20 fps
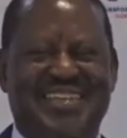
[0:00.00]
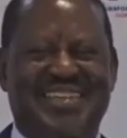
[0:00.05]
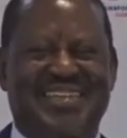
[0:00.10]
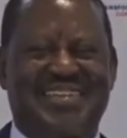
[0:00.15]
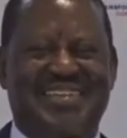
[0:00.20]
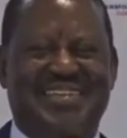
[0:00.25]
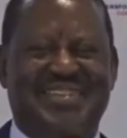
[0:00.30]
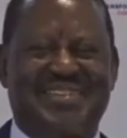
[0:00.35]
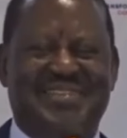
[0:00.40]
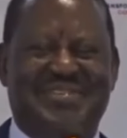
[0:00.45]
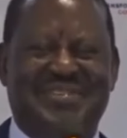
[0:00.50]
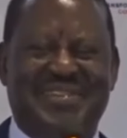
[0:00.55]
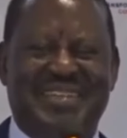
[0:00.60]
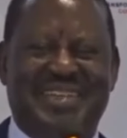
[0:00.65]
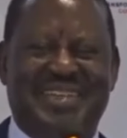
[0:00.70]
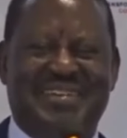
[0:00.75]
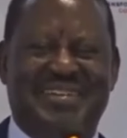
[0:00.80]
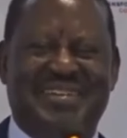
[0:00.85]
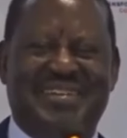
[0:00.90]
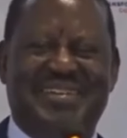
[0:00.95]
So I
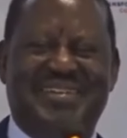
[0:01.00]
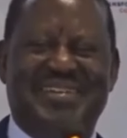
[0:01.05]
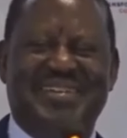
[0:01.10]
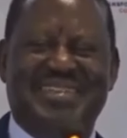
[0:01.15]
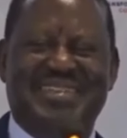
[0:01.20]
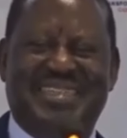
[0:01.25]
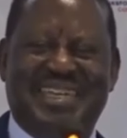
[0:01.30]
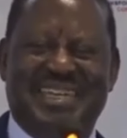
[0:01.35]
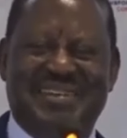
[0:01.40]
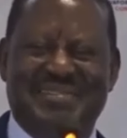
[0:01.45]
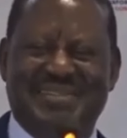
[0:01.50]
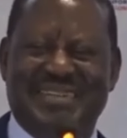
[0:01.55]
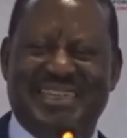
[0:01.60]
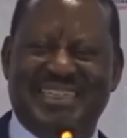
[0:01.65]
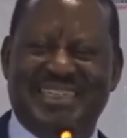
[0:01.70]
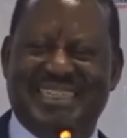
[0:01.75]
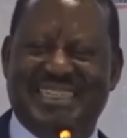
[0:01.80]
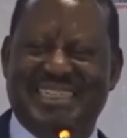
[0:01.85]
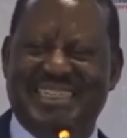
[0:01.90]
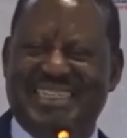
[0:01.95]
spent a long time
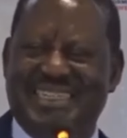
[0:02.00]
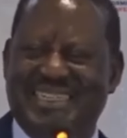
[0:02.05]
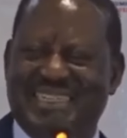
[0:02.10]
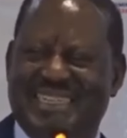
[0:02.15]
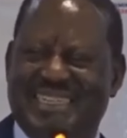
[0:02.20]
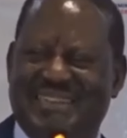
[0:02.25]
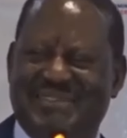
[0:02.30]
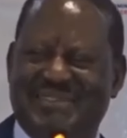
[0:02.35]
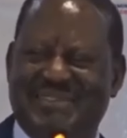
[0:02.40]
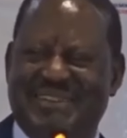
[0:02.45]
just greeting them.